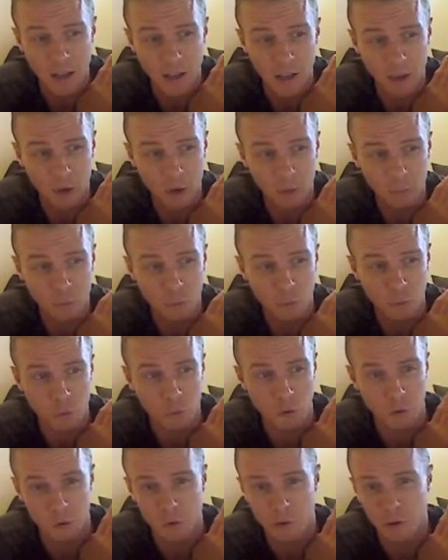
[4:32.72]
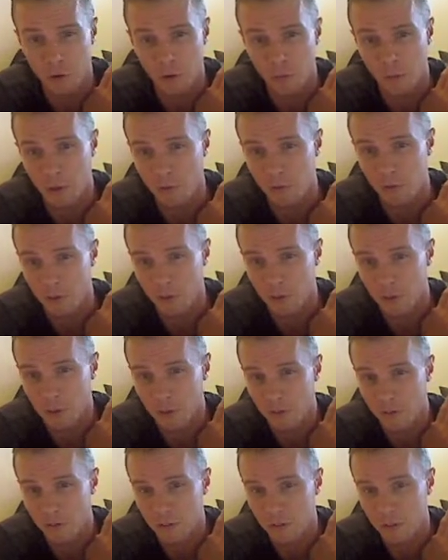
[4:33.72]
and I can put 200 terabytes in
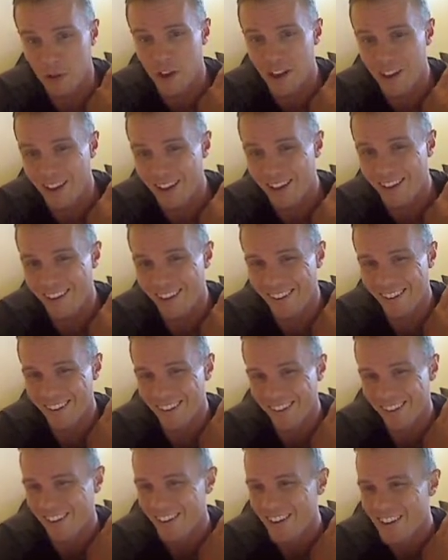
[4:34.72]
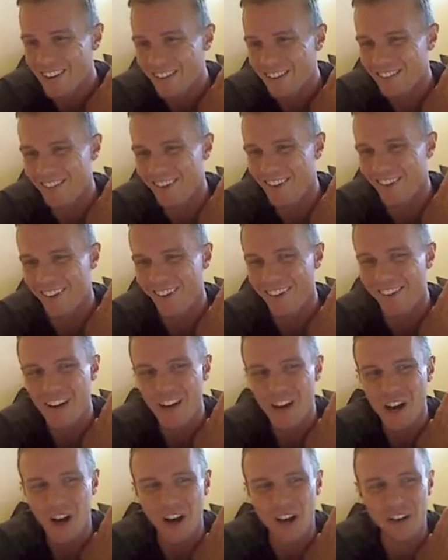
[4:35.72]
there. So, so
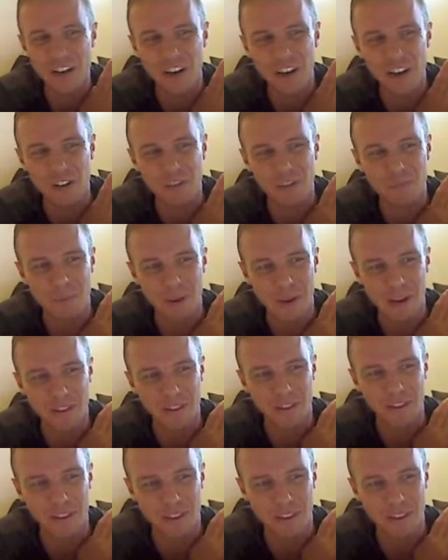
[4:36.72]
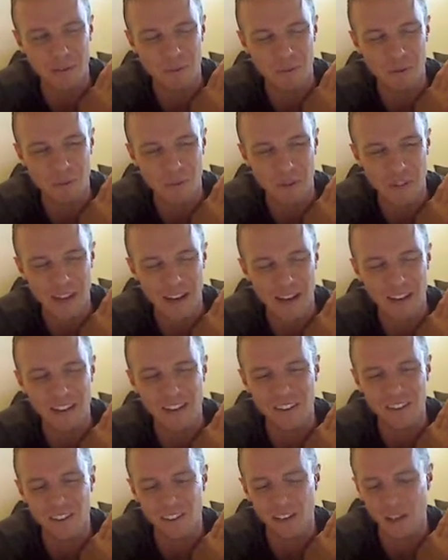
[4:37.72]
I don't expect that there will be that
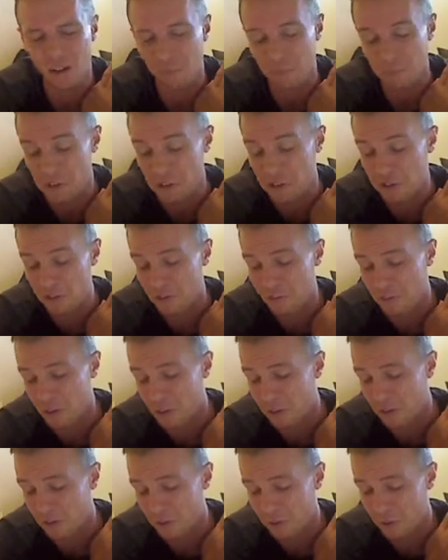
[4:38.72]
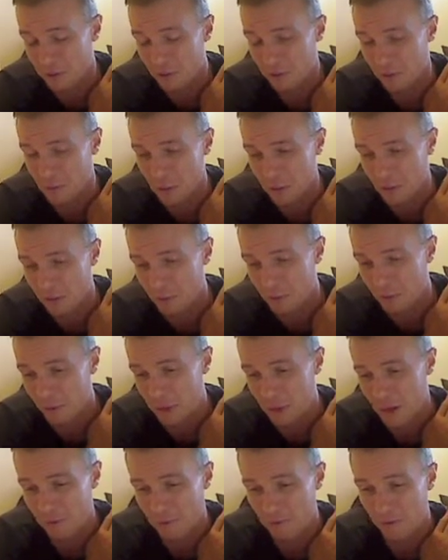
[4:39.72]
extent of breaches, but I do expect that we'll
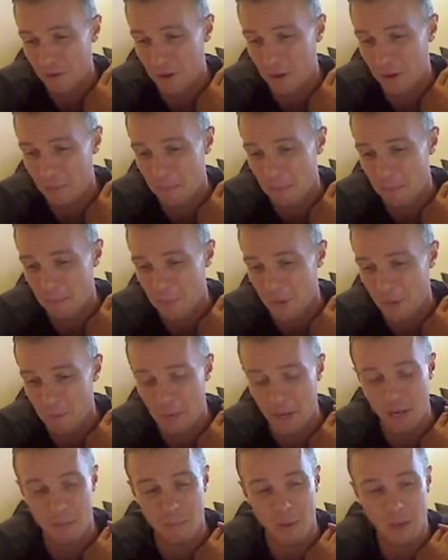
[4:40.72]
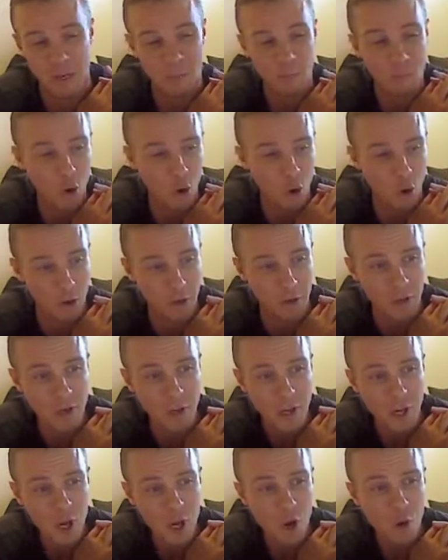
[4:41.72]
have many, many more. And
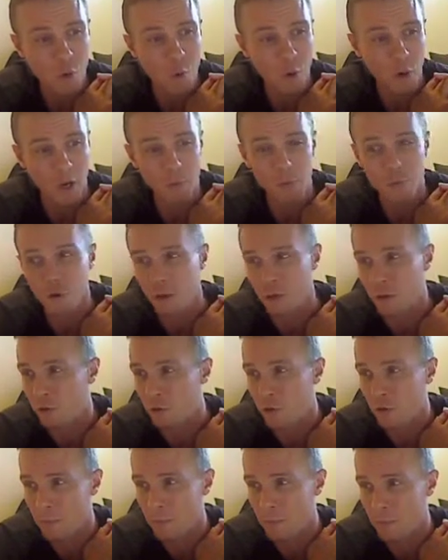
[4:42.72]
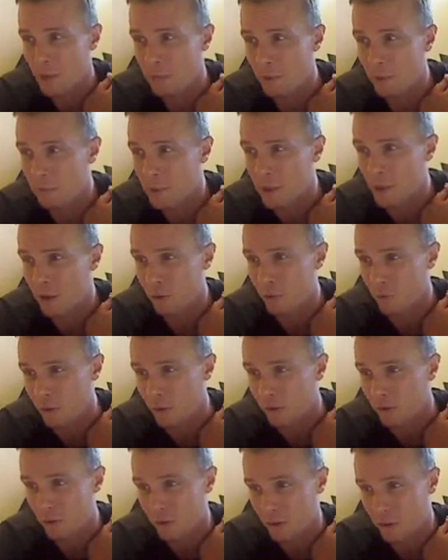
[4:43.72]
what I'm trying to do at the moment, and part of the
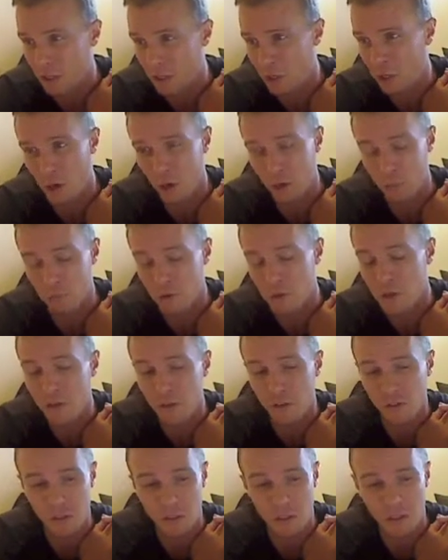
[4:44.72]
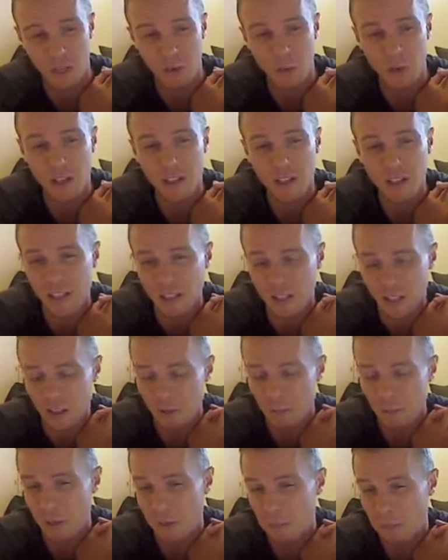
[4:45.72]
reason there's only nine breaches in there, when clearly
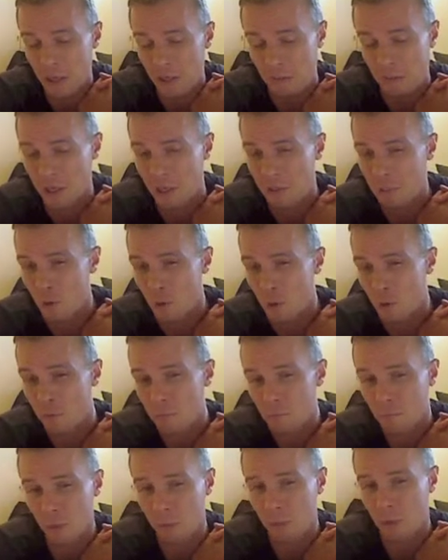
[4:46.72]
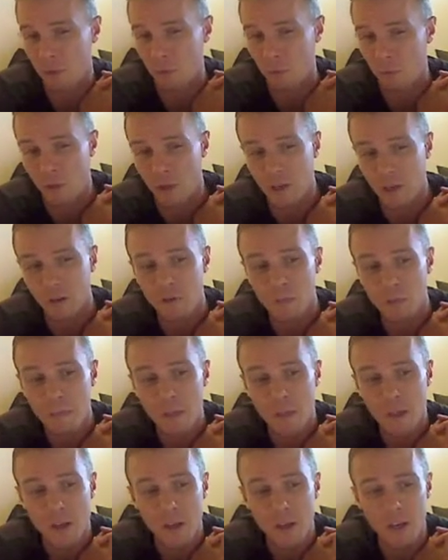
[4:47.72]
there have been many, many more publicly released,
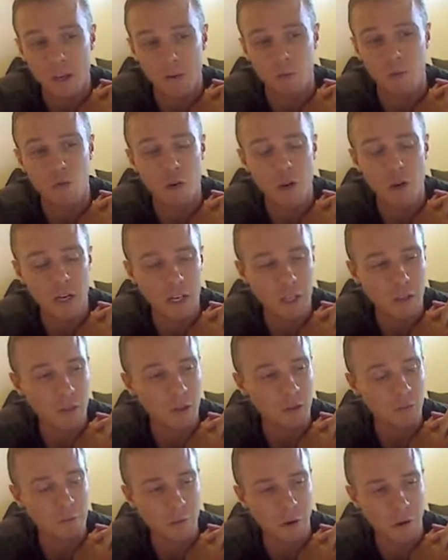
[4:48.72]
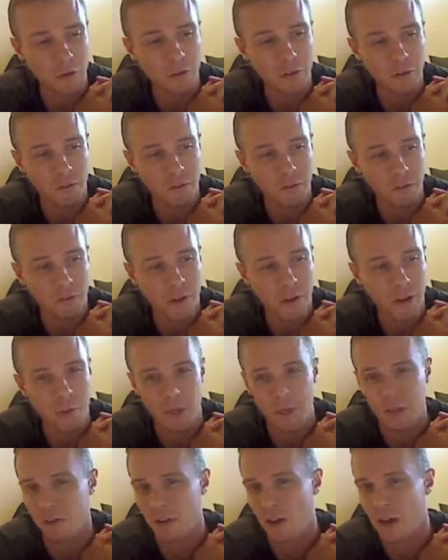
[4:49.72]
is I'm trying to get this process of how we
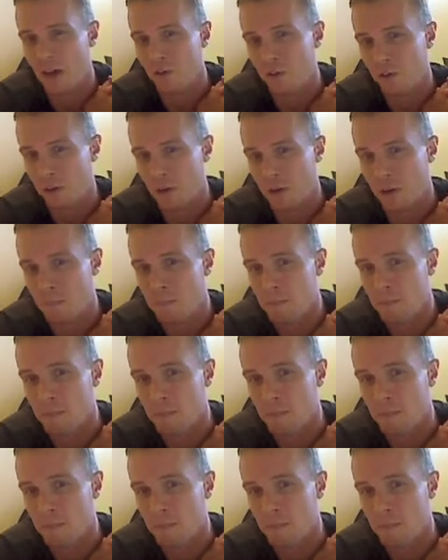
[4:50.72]
get data in